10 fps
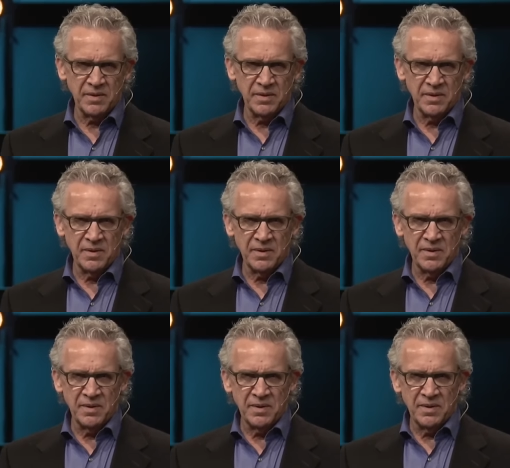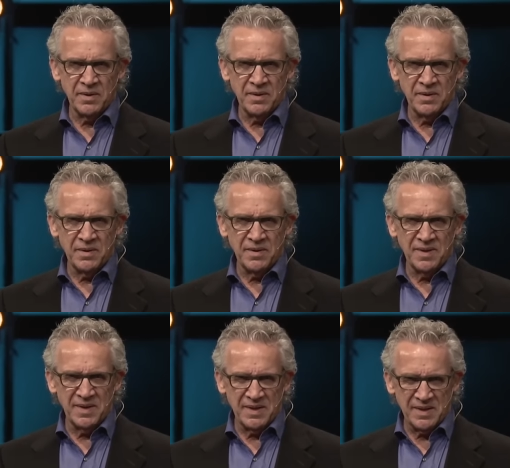
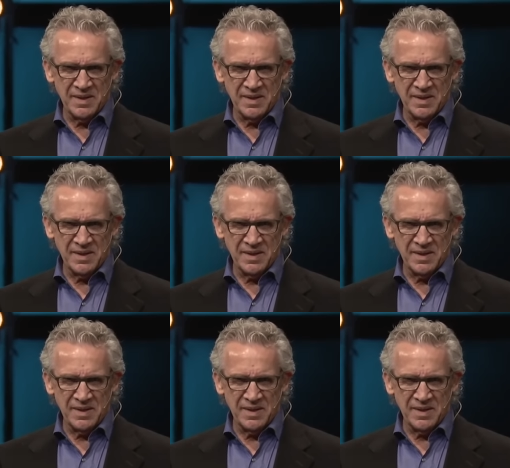[no speech]